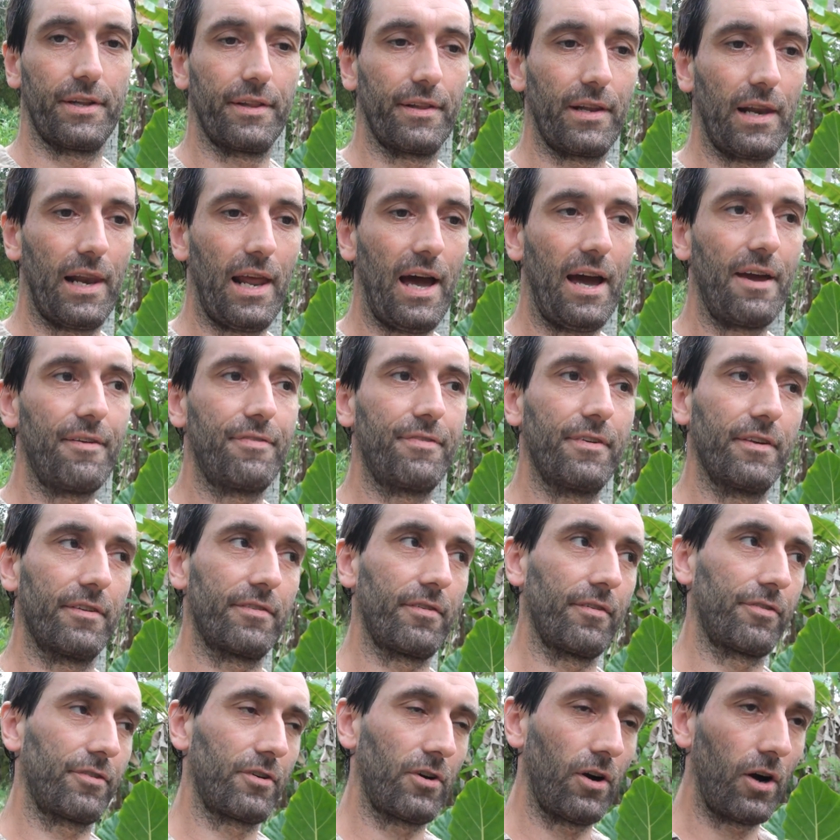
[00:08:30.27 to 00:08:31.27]
And the life
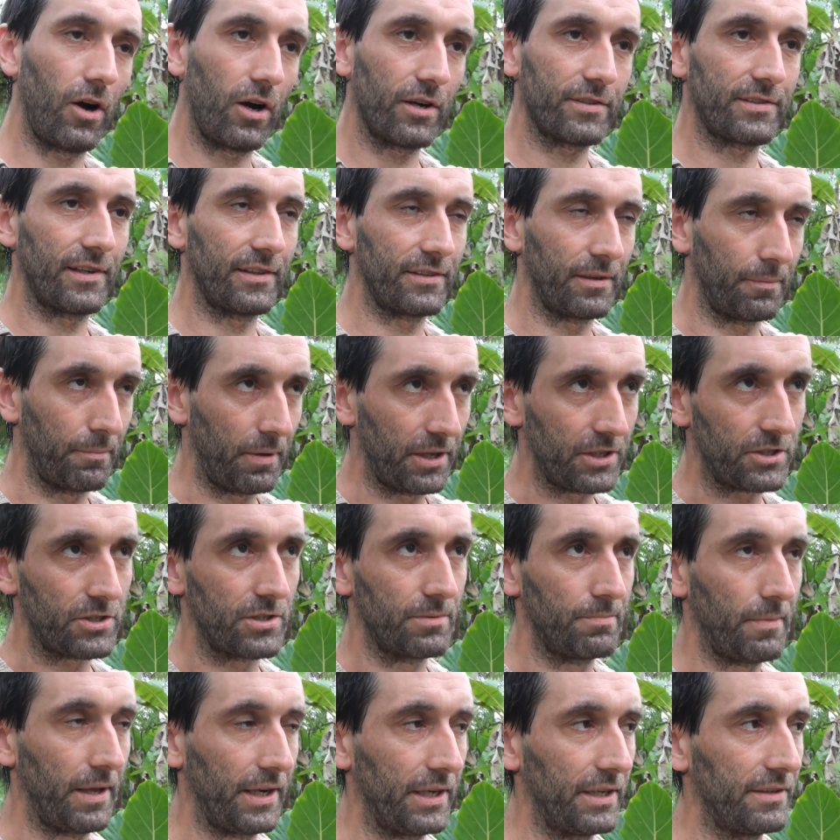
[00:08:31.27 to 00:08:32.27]
is, of course, as I
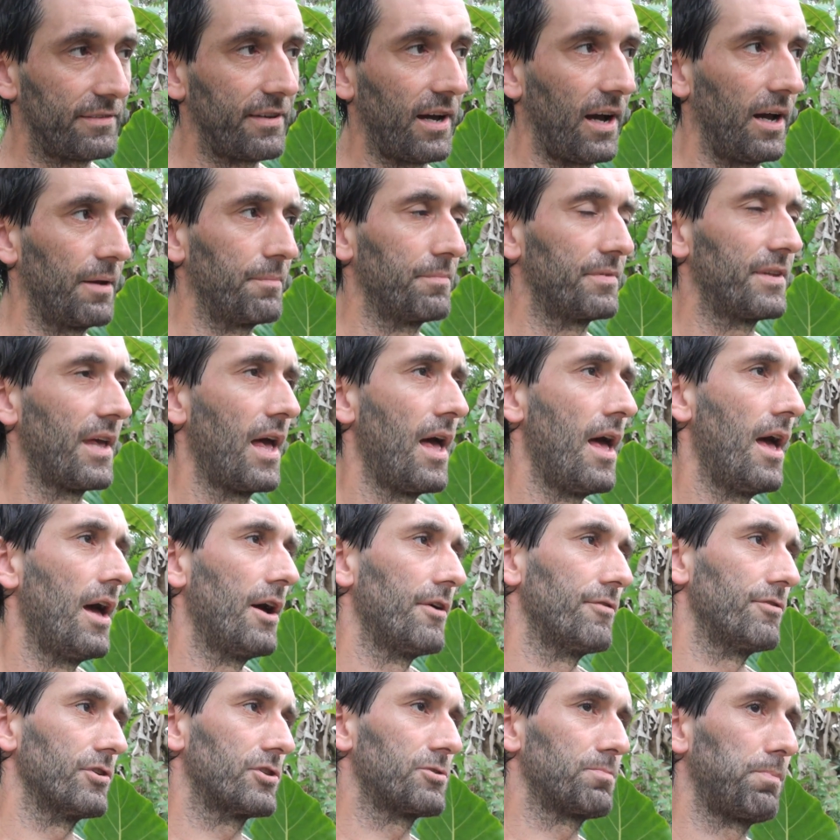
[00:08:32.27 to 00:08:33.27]
mentioned many times,
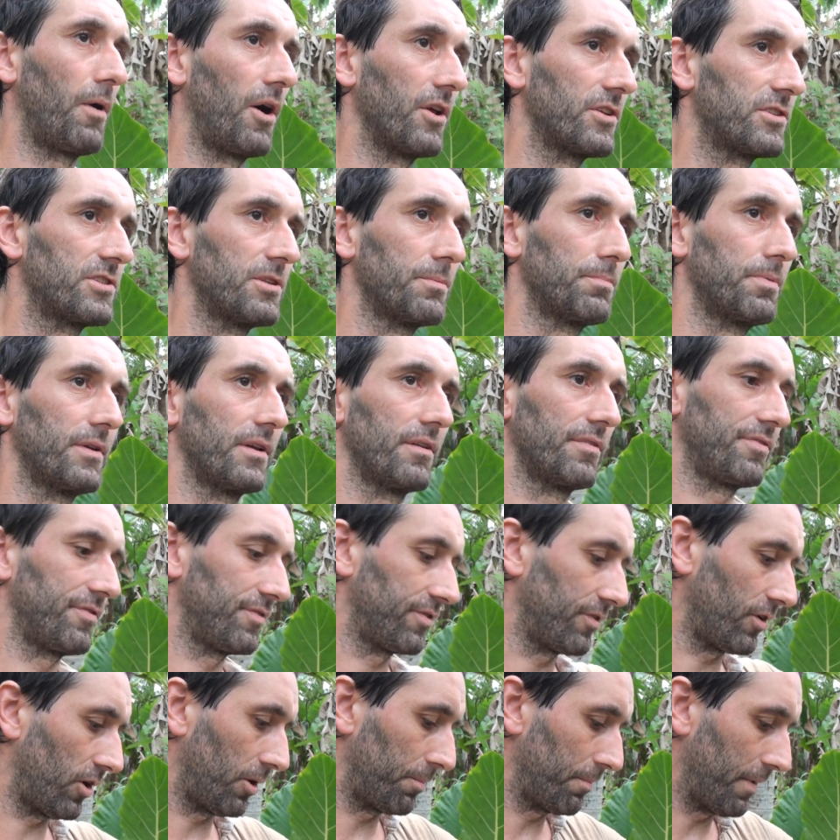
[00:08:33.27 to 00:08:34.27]
responsible
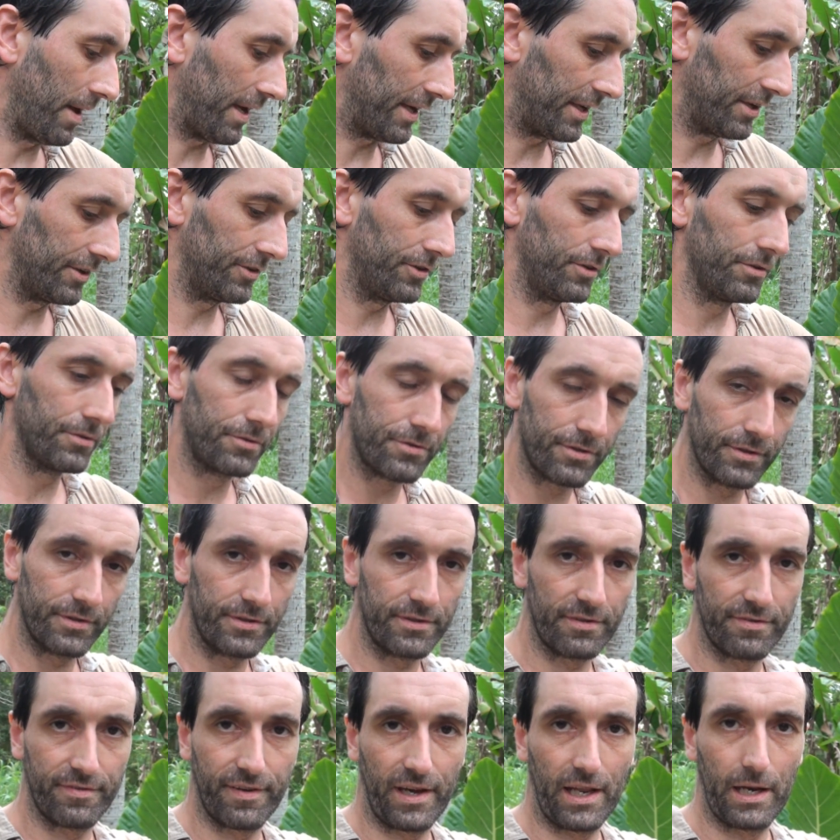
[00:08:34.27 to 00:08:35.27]
for making
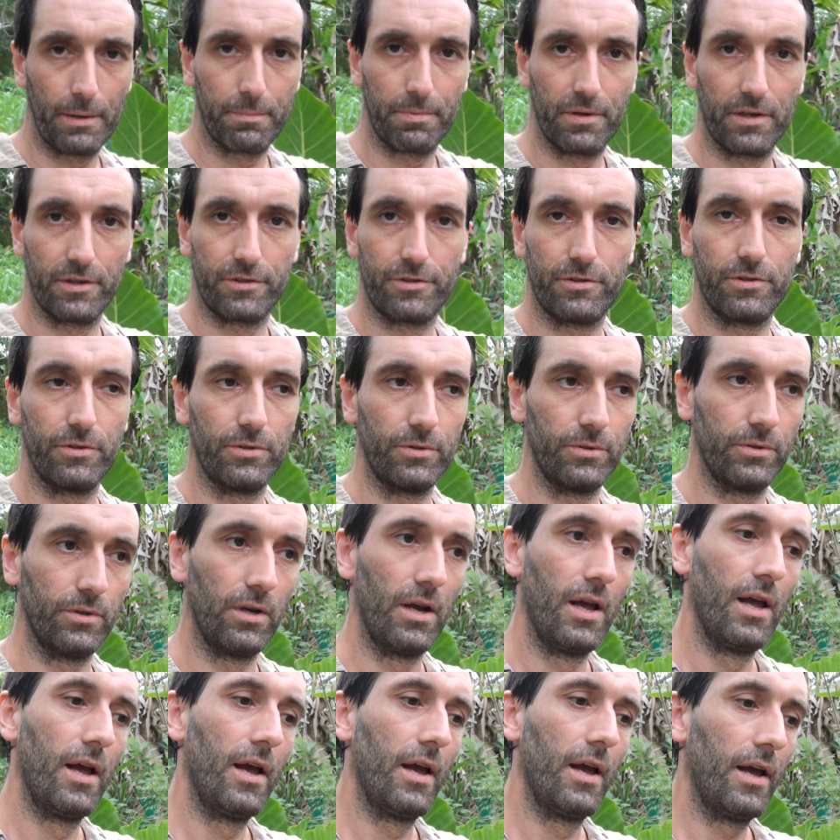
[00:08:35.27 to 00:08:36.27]
nutrients available to
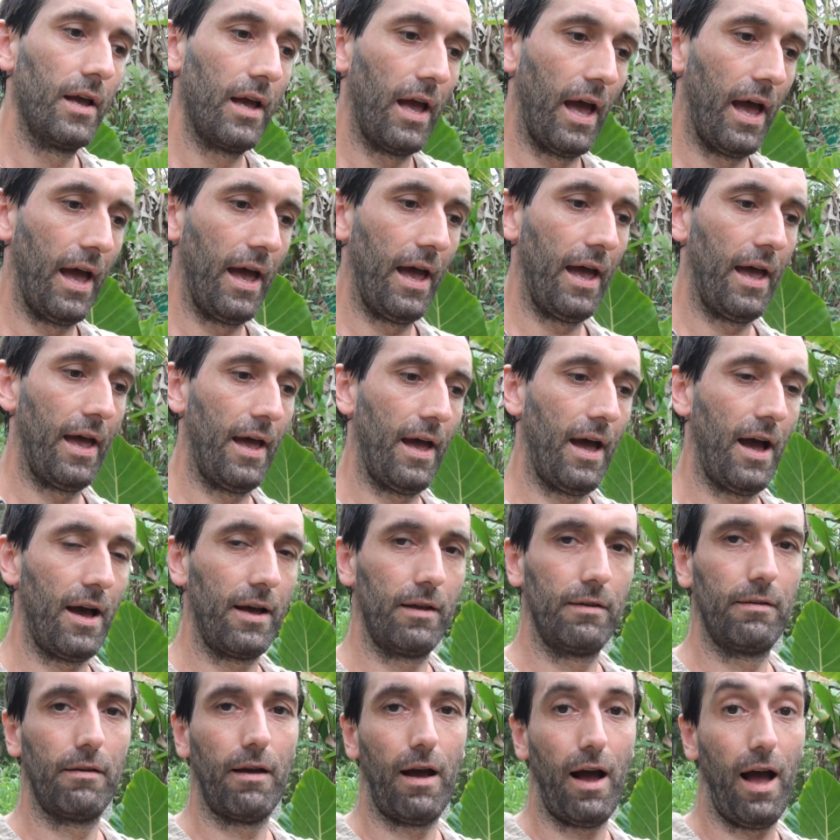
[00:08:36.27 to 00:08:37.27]

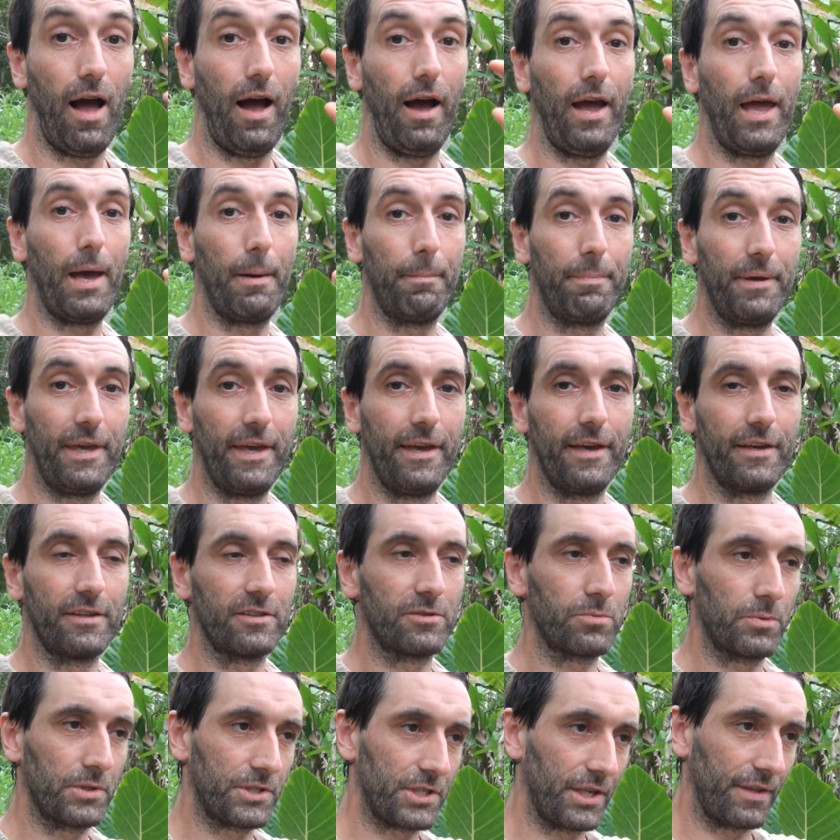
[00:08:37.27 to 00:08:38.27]
higher
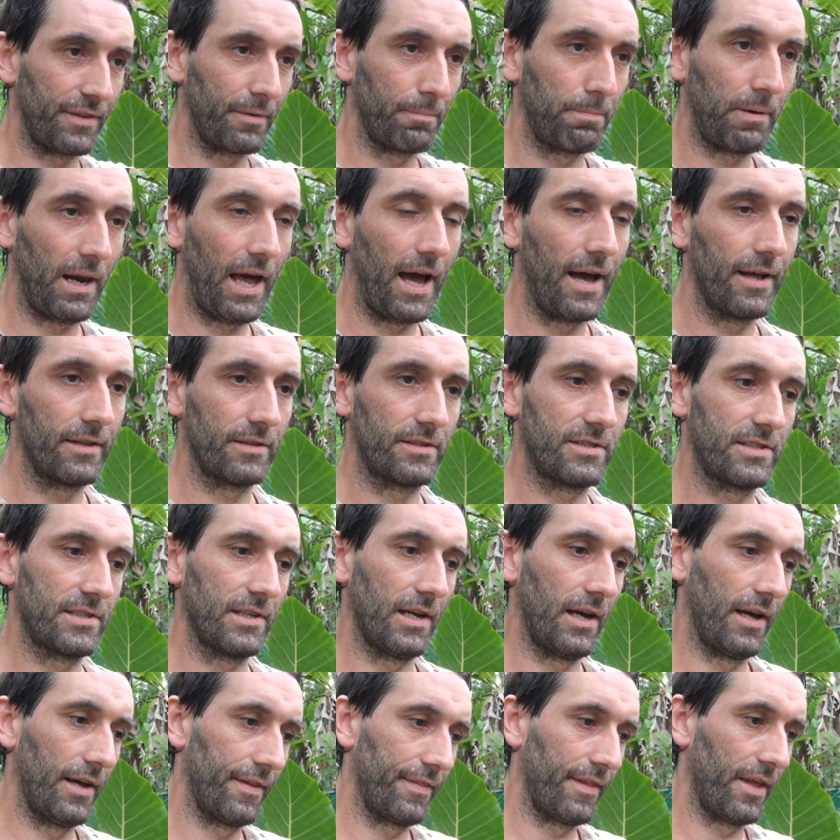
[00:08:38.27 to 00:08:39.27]
beings, which are the plants,
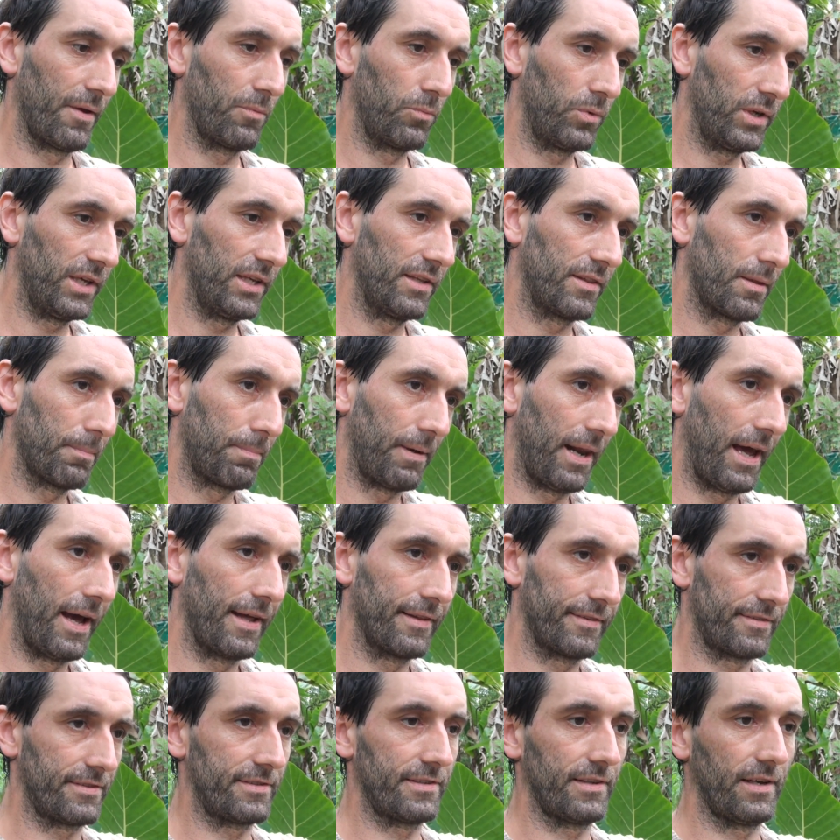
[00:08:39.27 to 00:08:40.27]
and then we eat the
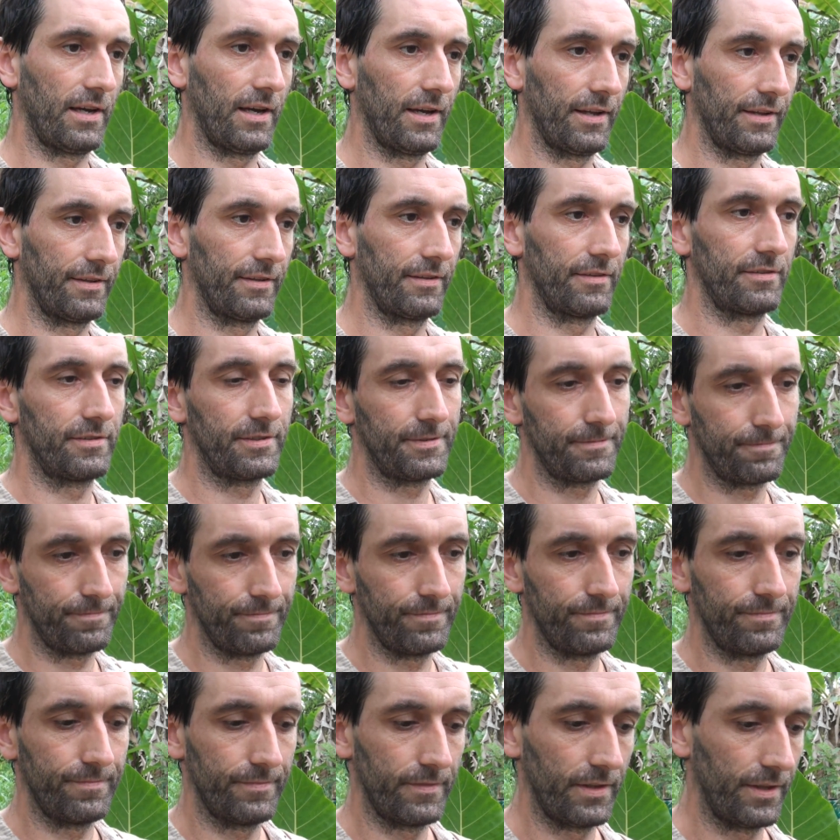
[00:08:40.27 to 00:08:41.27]
plants, and
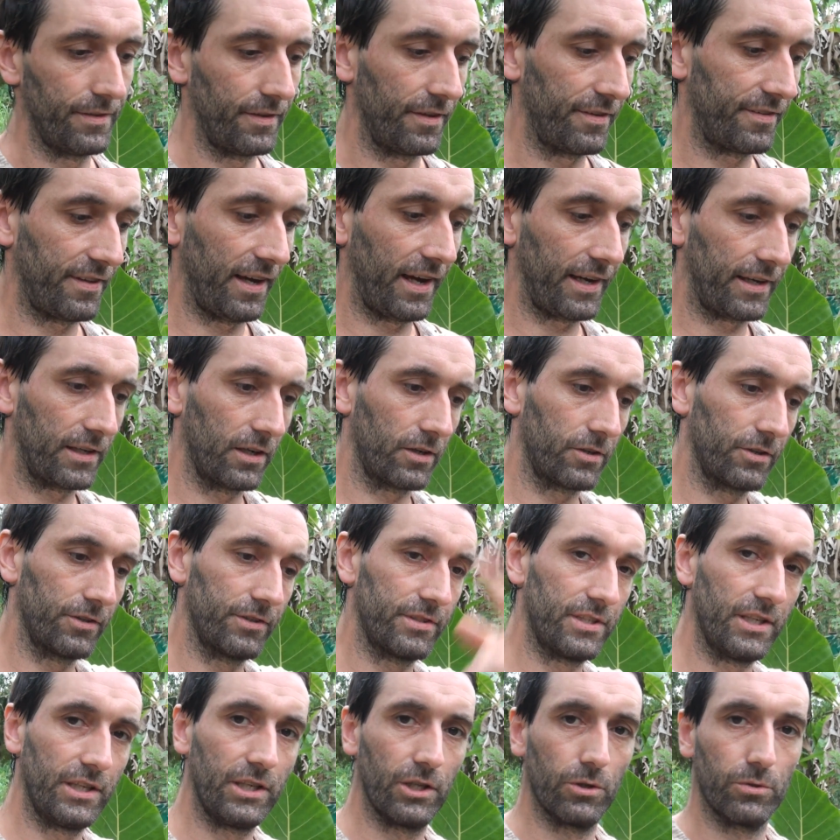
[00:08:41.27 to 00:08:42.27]
the cycle
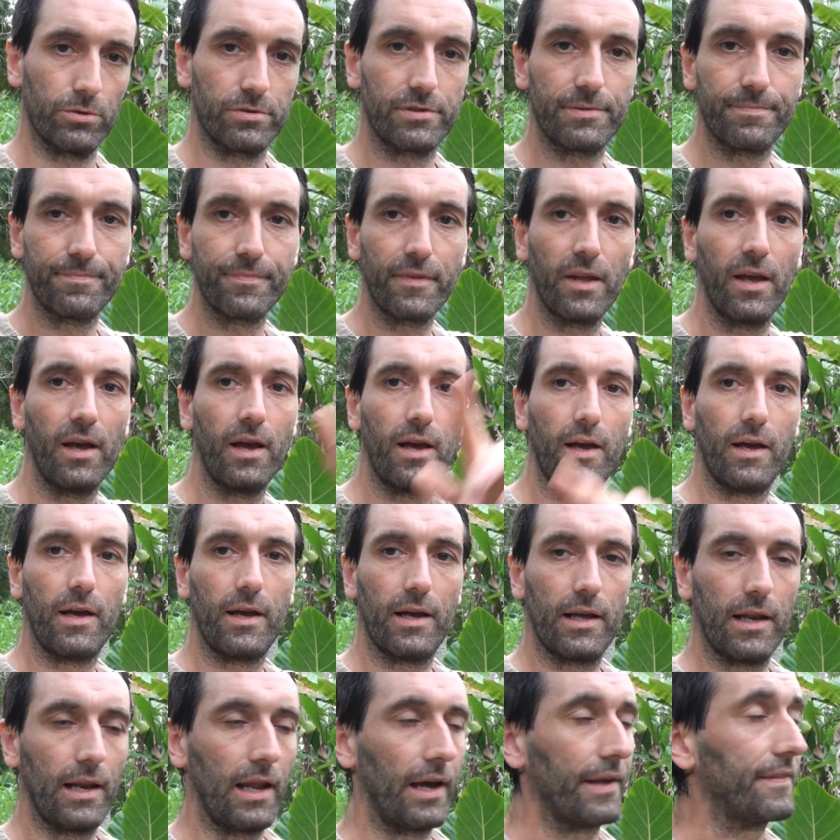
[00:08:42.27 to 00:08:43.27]
continues
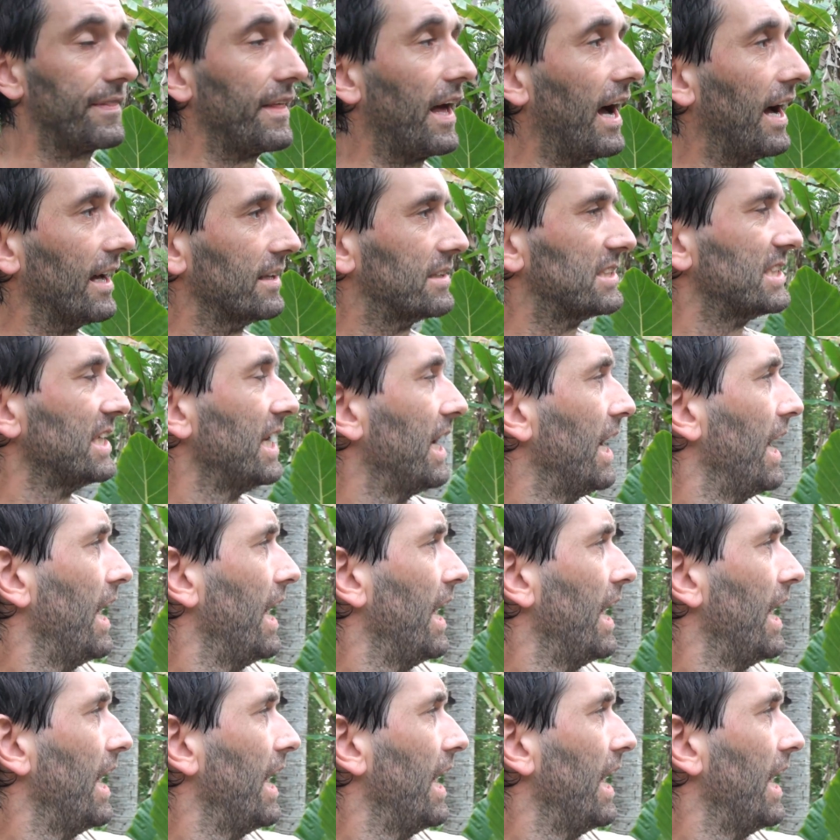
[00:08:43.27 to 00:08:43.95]
like that.